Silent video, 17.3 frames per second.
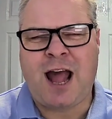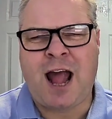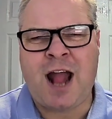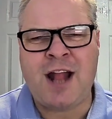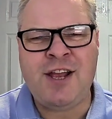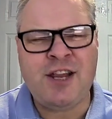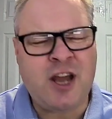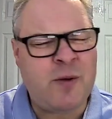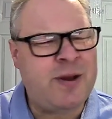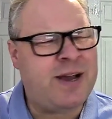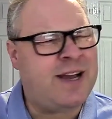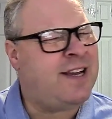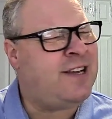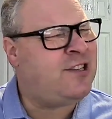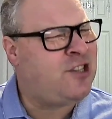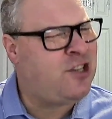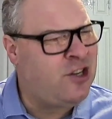And you know, it
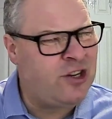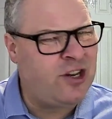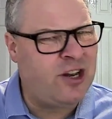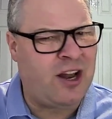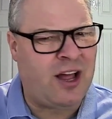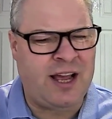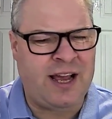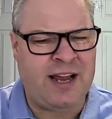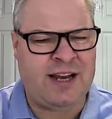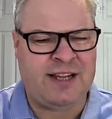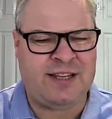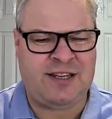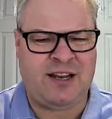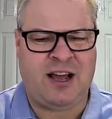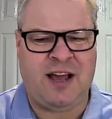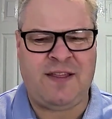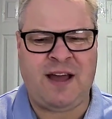is good like it
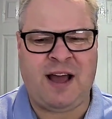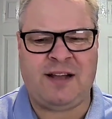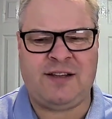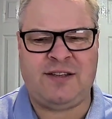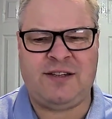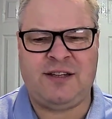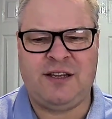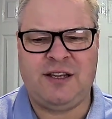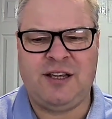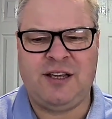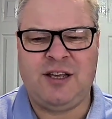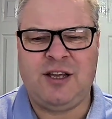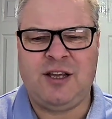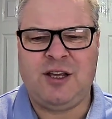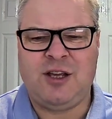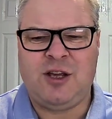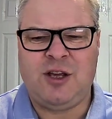is like that.
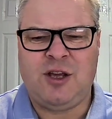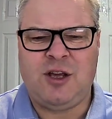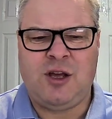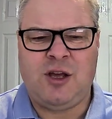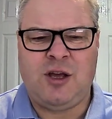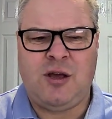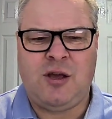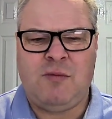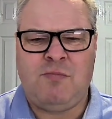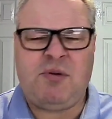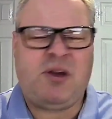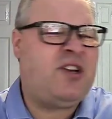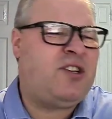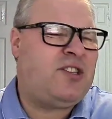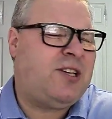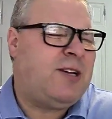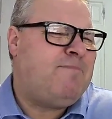
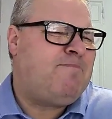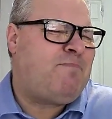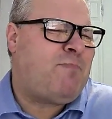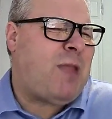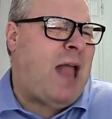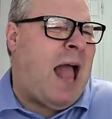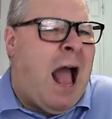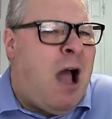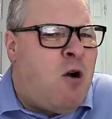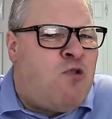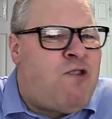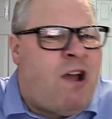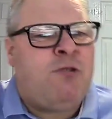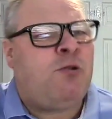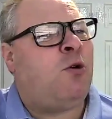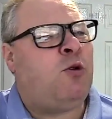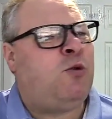Because how
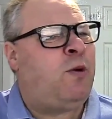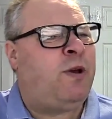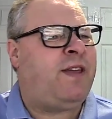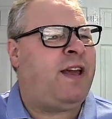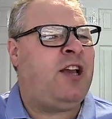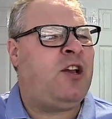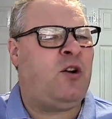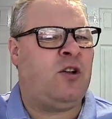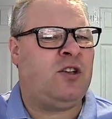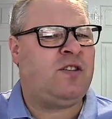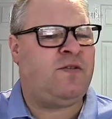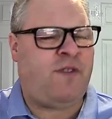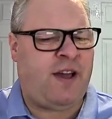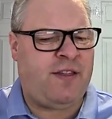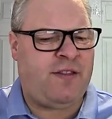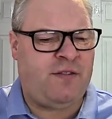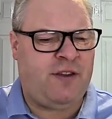great would we think God's
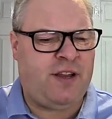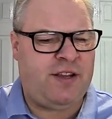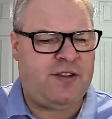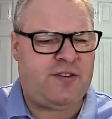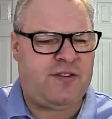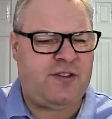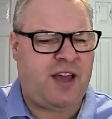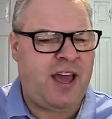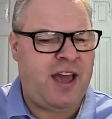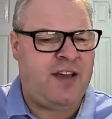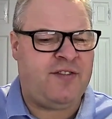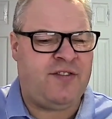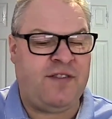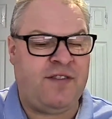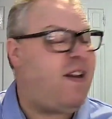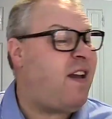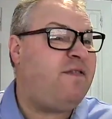faithfulness
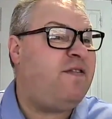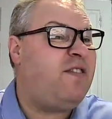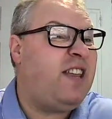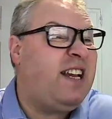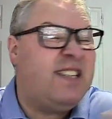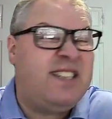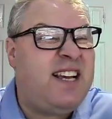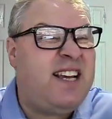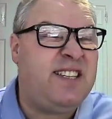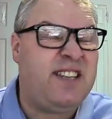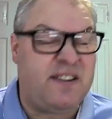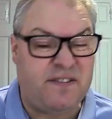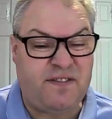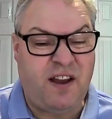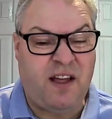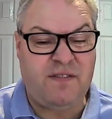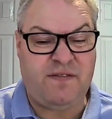is if everything is easy
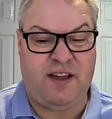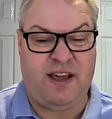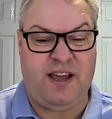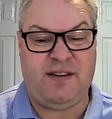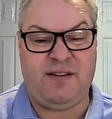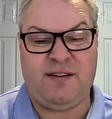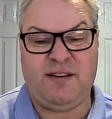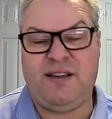and fluffy?